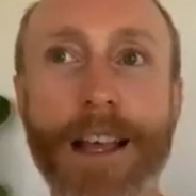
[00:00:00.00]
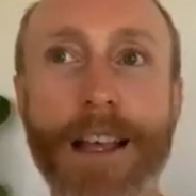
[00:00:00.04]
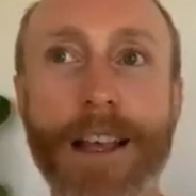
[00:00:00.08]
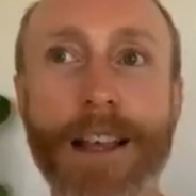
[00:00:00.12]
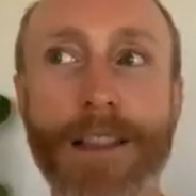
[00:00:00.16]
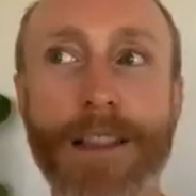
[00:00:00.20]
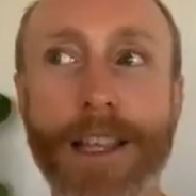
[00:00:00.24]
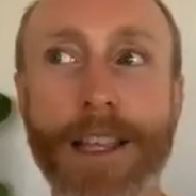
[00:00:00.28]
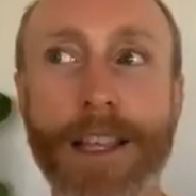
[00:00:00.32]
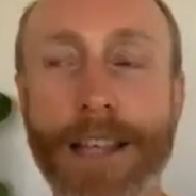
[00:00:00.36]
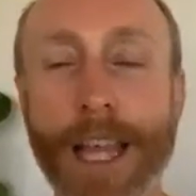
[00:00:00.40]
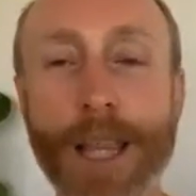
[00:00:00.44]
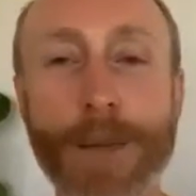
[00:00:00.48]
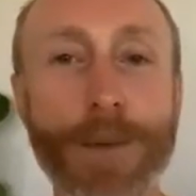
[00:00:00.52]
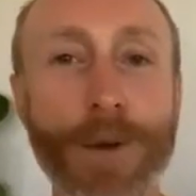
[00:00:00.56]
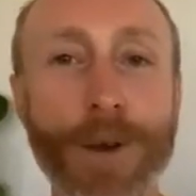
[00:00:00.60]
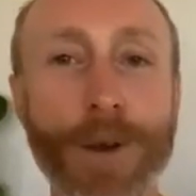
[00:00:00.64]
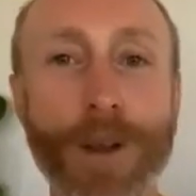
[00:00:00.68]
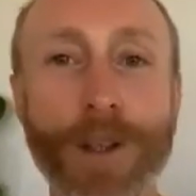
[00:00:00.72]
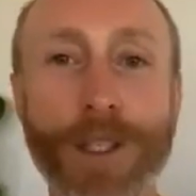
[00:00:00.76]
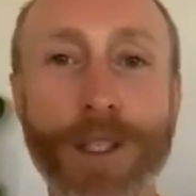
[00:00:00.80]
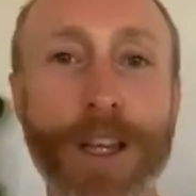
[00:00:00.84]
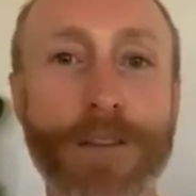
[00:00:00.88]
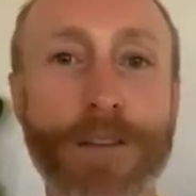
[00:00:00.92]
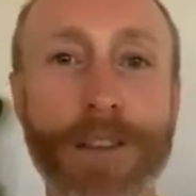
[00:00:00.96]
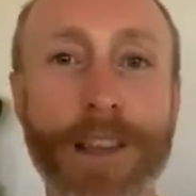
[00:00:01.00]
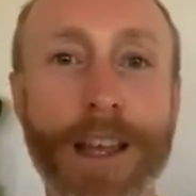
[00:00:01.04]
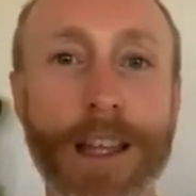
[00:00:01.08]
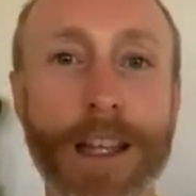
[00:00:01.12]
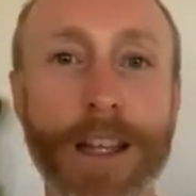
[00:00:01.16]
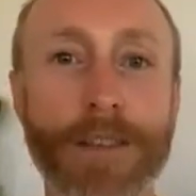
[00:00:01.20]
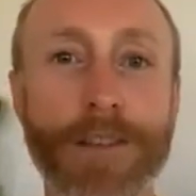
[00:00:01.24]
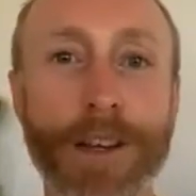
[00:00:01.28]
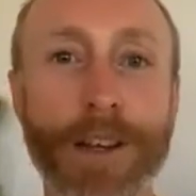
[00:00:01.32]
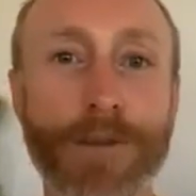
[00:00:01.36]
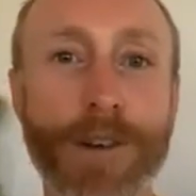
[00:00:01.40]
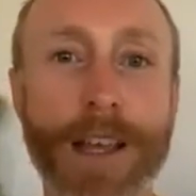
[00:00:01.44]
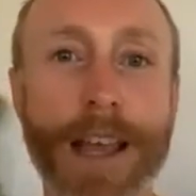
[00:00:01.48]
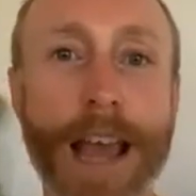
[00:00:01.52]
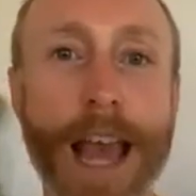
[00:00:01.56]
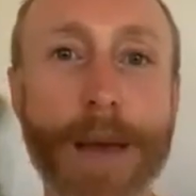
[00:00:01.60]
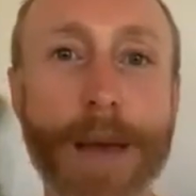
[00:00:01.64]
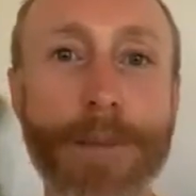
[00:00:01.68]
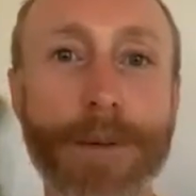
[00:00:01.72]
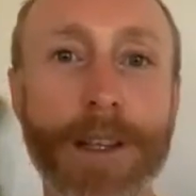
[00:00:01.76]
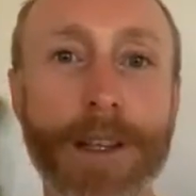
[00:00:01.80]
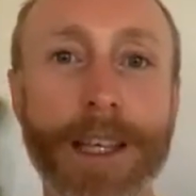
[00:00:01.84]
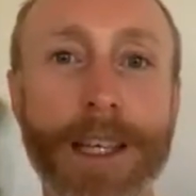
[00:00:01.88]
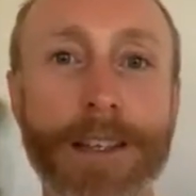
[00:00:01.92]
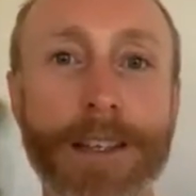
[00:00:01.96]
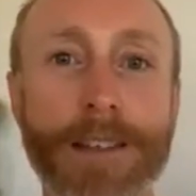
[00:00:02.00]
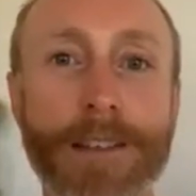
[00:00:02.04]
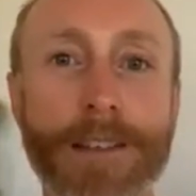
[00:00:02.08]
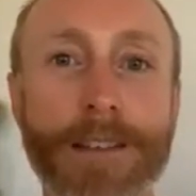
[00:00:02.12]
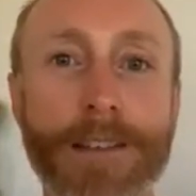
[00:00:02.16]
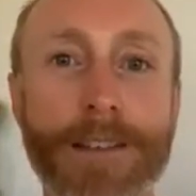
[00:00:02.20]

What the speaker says: There's other birds over there living really happily,